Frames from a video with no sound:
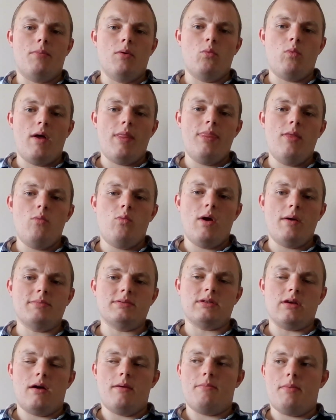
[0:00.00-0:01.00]
But when the
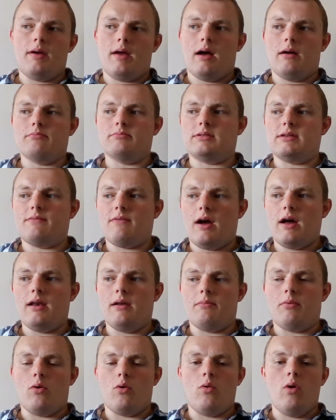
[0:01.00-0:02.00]
website becomes
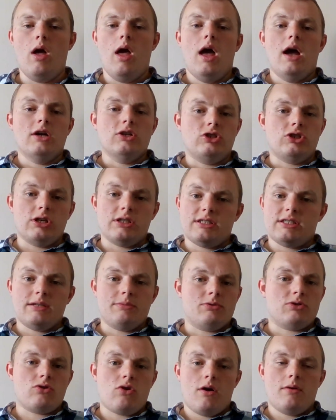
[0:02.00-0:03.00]
available, just
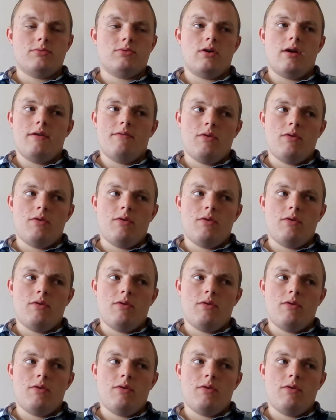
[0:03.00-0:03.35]
subscribe to it.